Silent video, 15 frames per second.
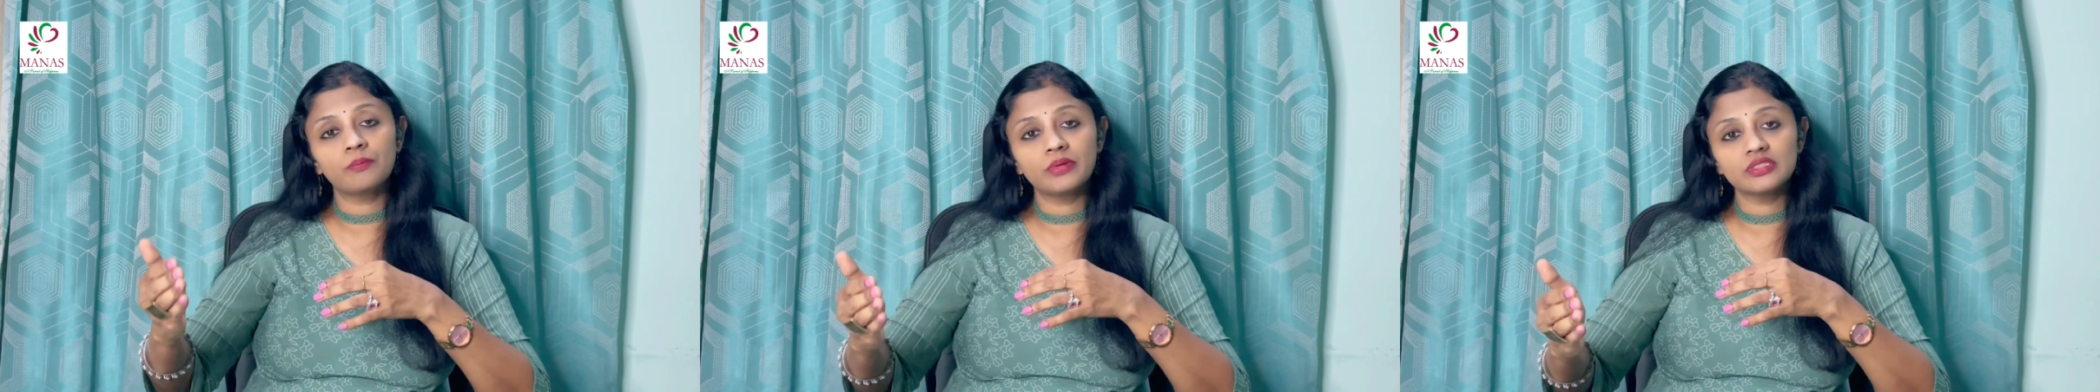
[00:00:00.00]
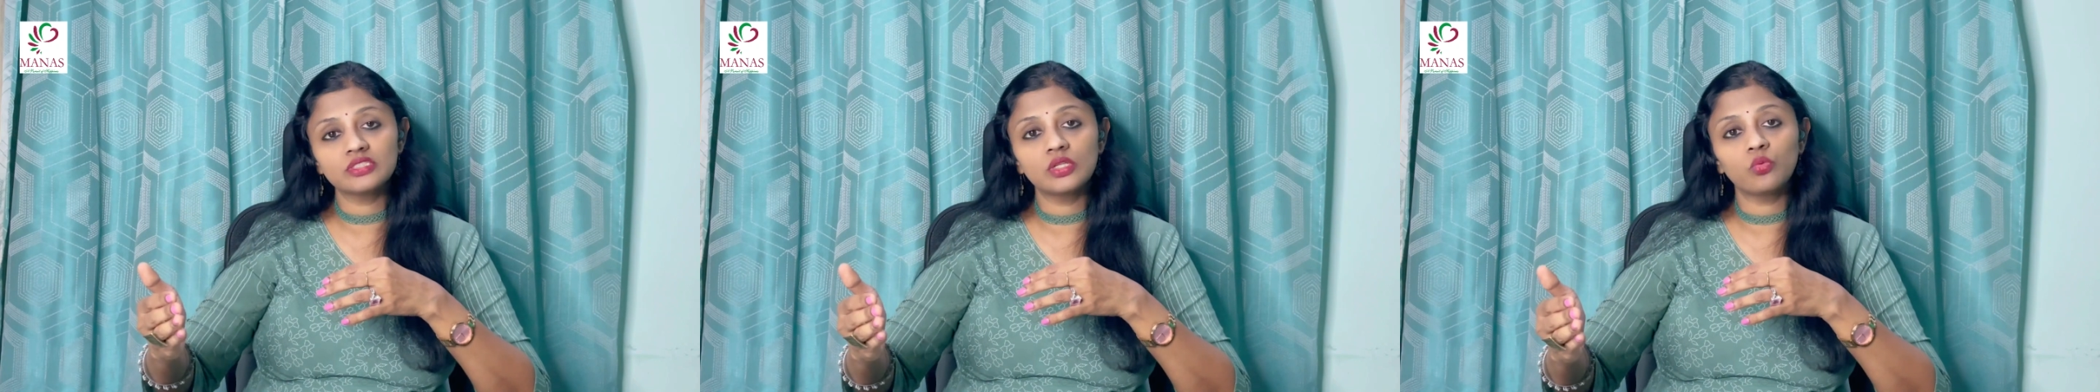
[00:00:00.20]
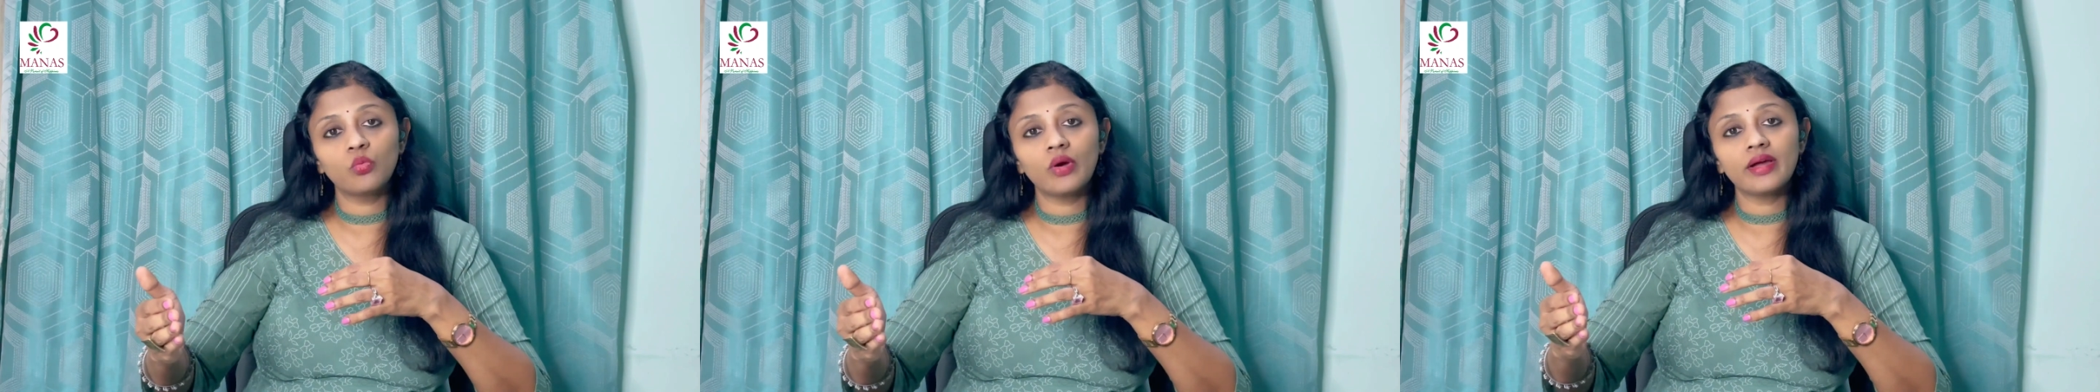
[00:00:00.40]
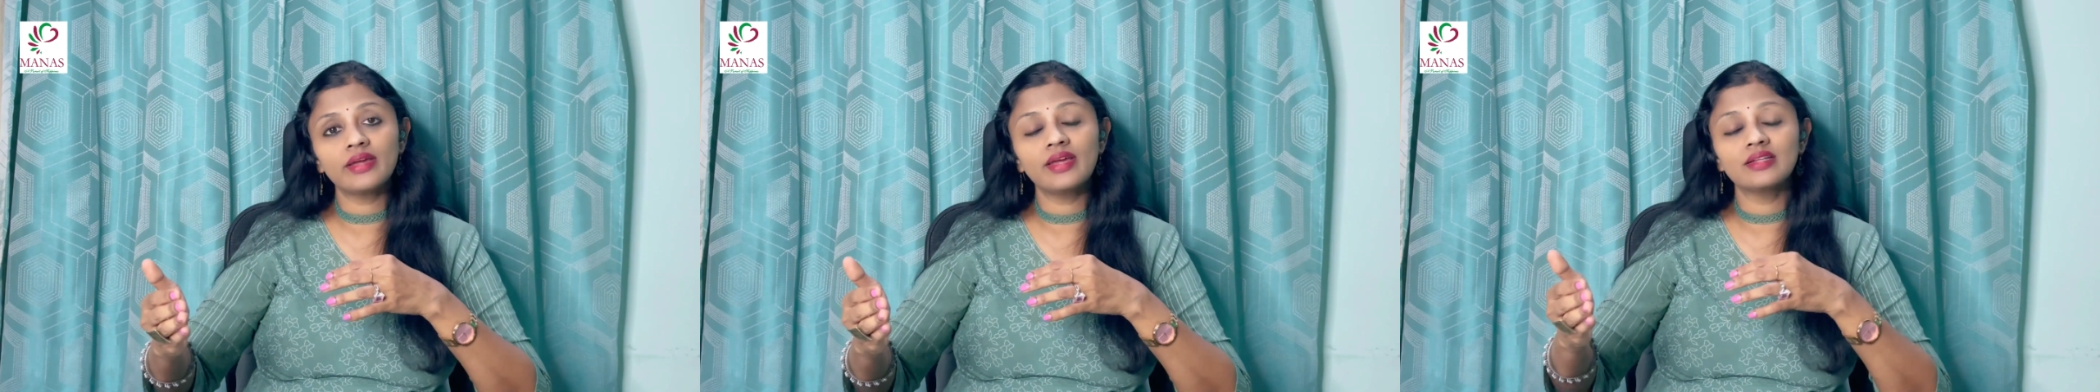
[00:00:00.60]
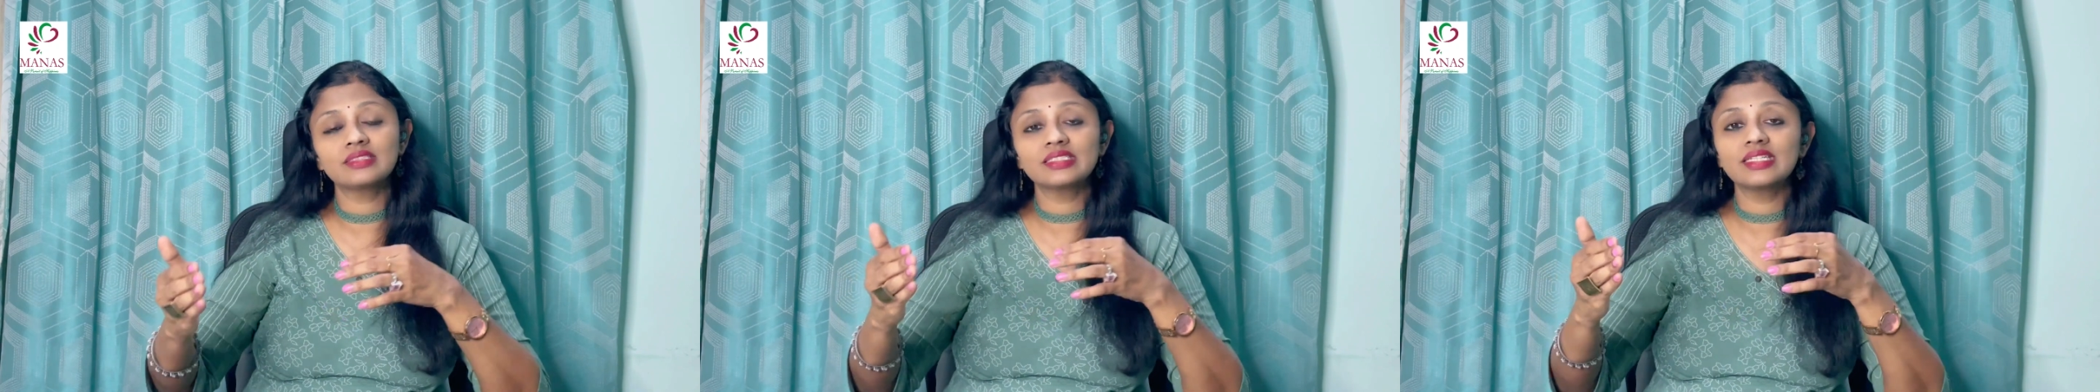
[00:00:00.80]
person Y
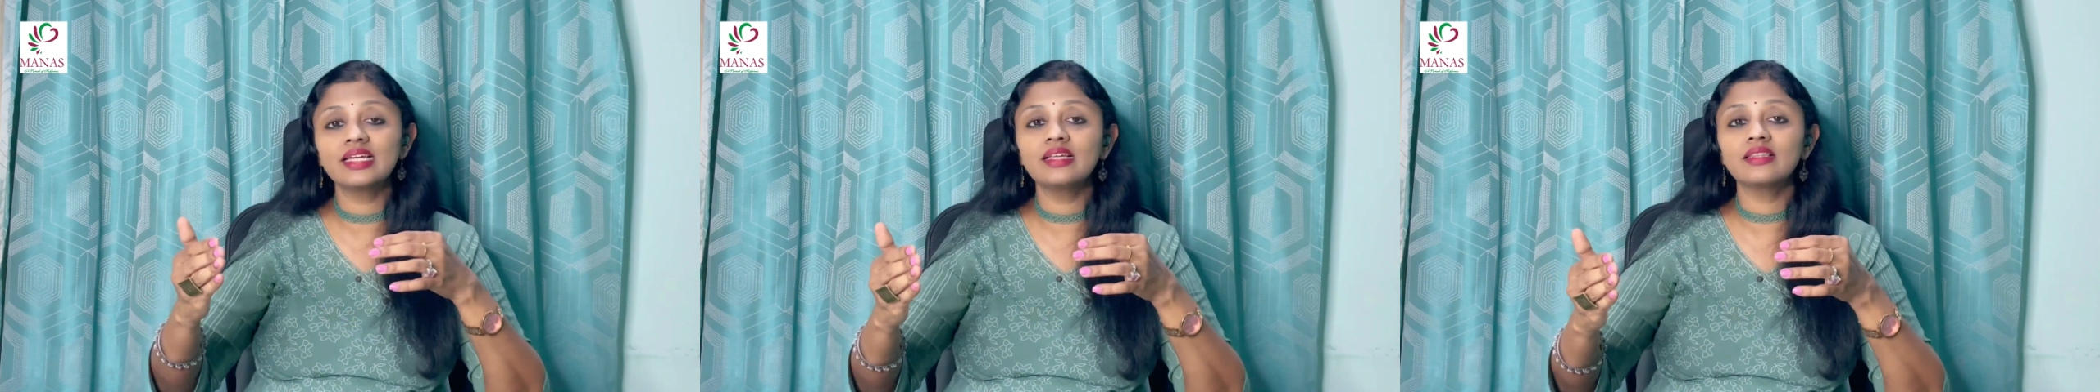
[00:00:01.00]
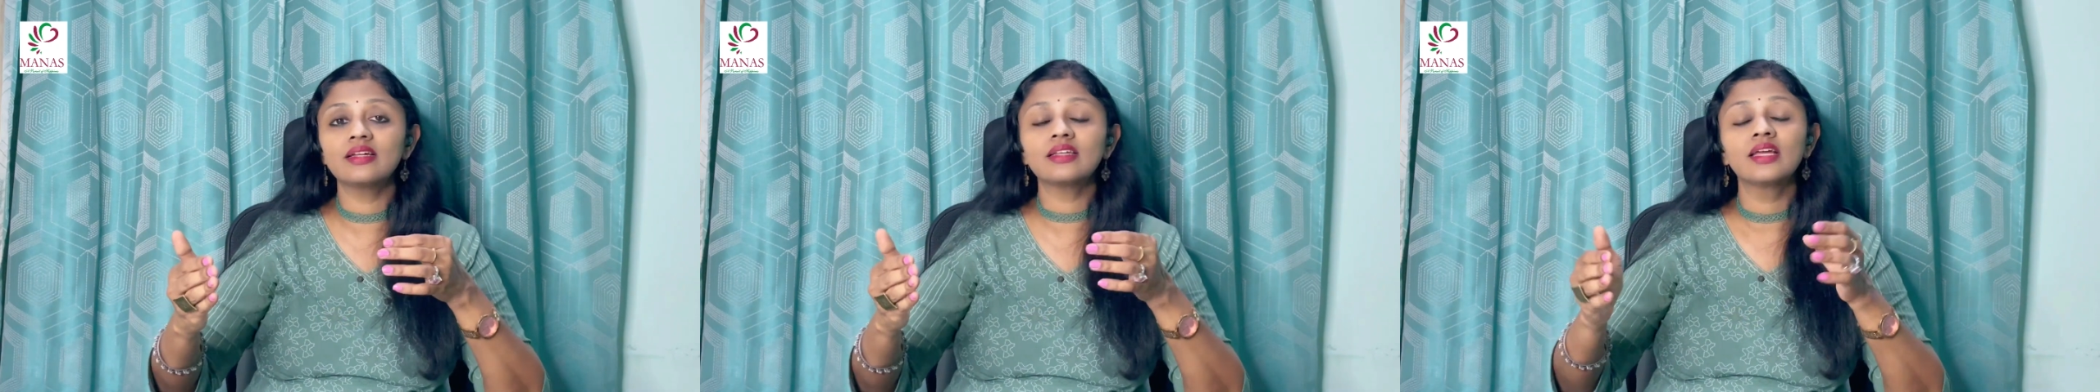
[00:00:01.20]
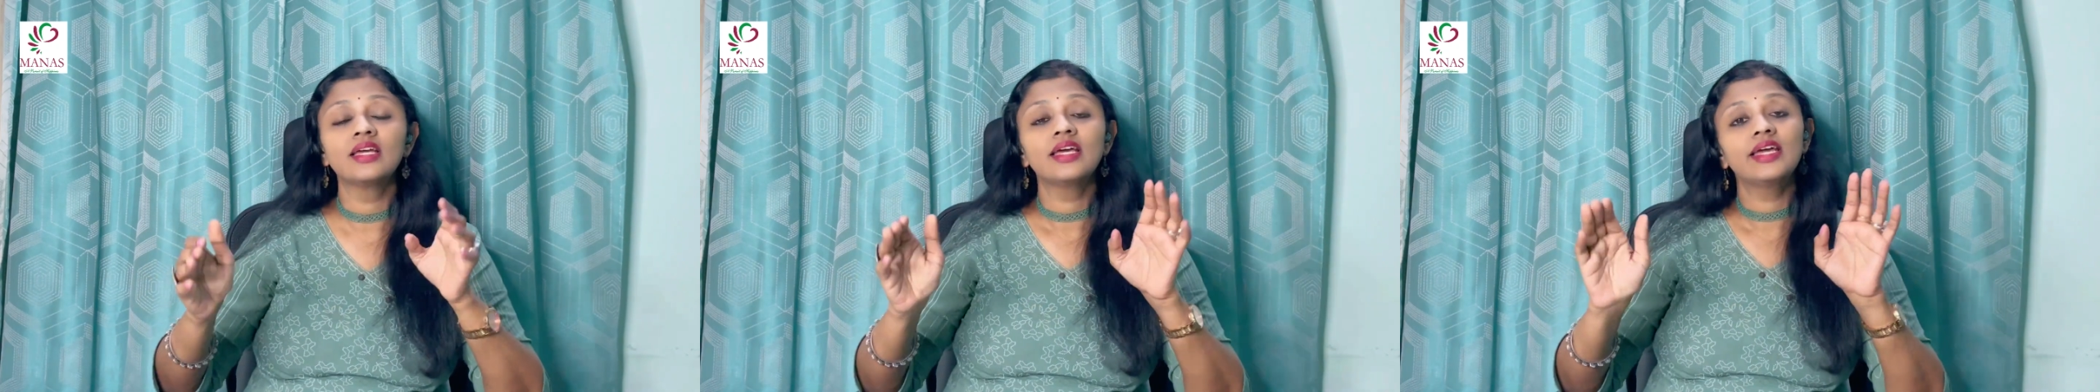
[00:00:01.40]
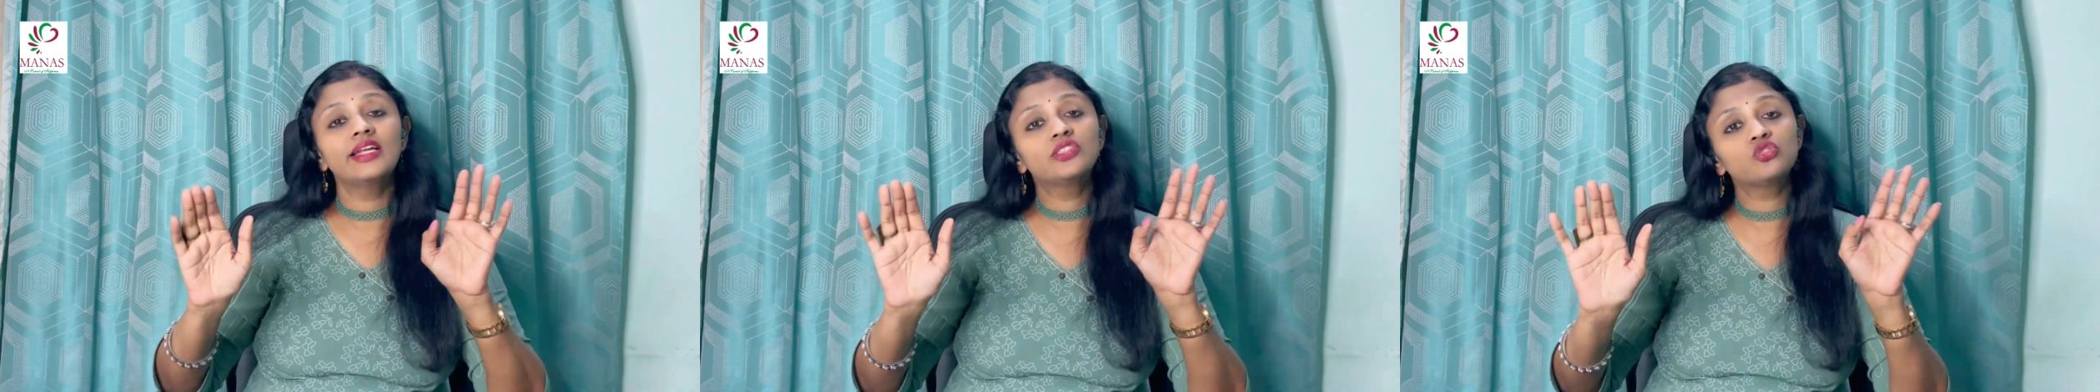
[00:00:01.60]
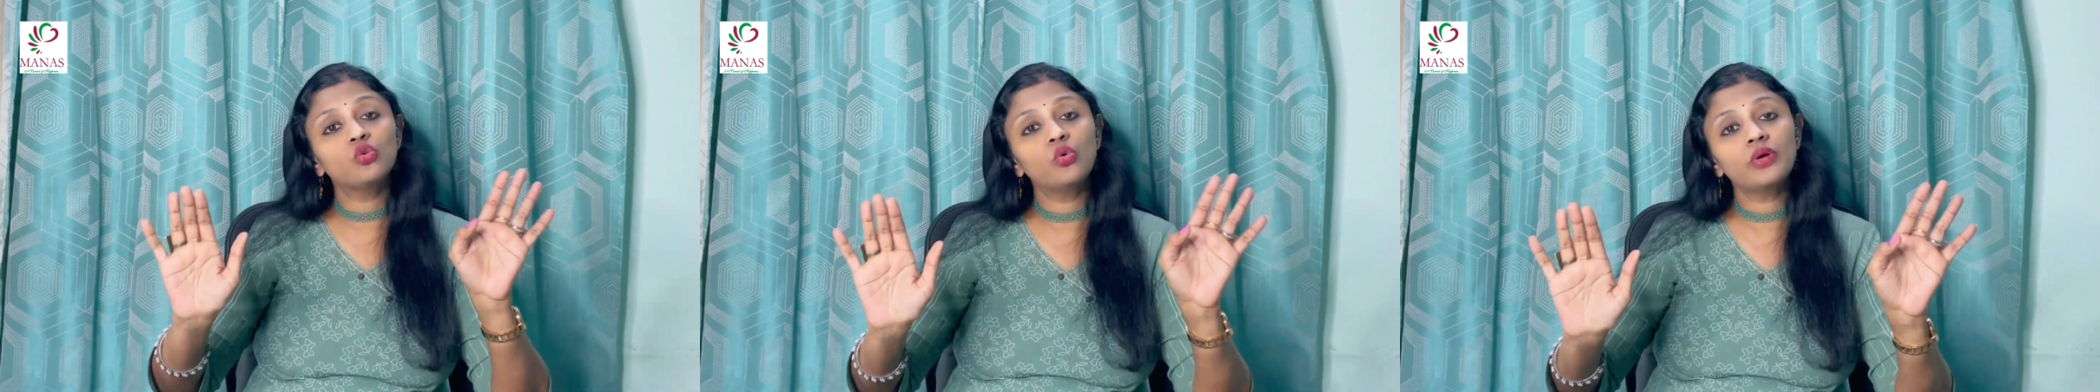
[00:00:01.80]
and saying that
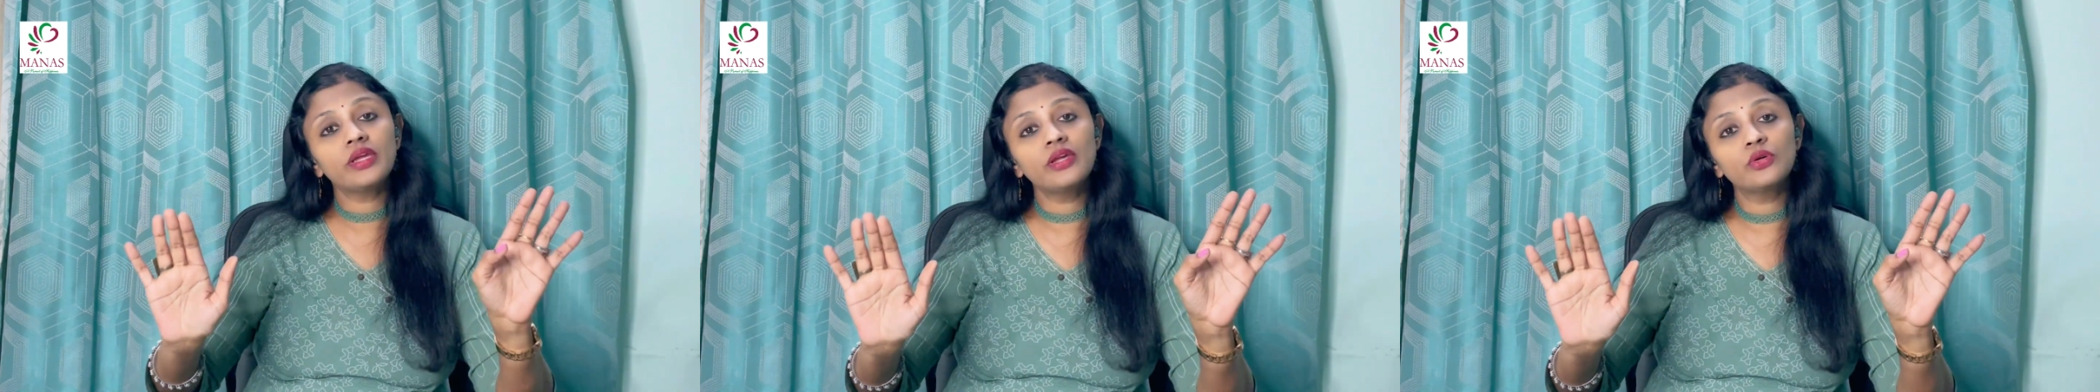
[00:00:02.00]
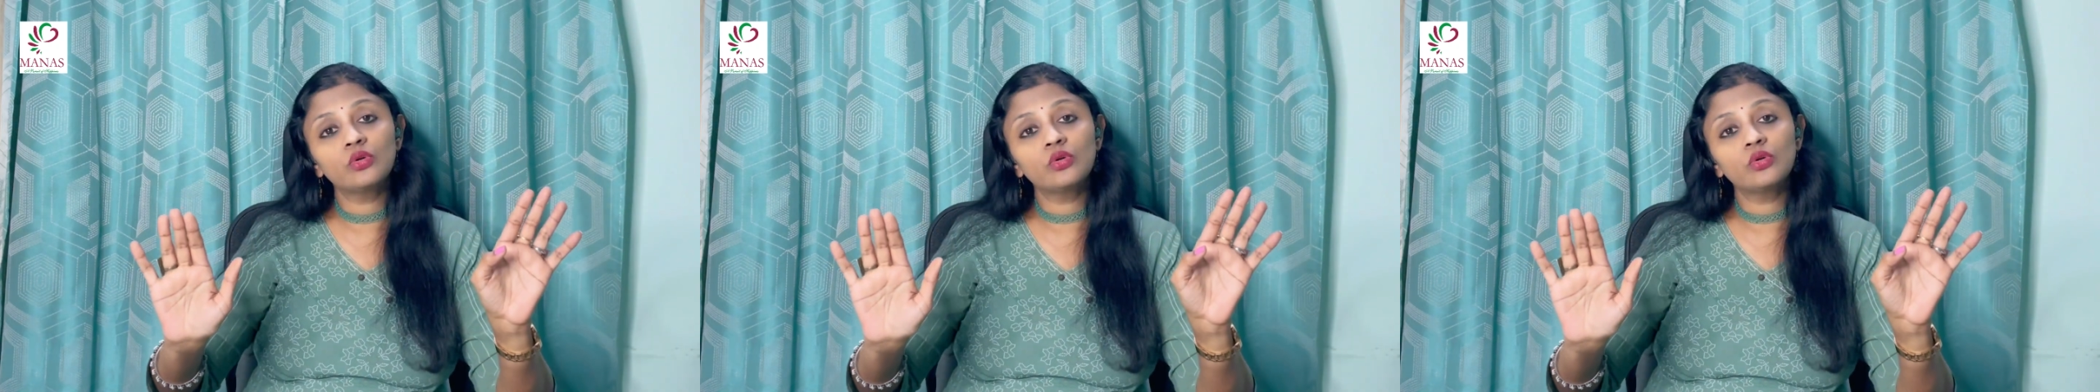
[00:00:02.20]
it's okay,